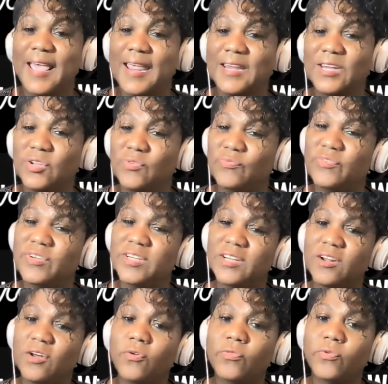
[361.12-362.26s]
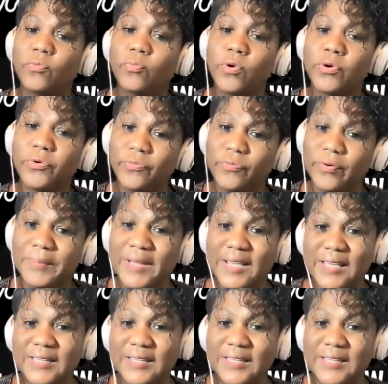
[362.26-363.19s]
and you did all the work from the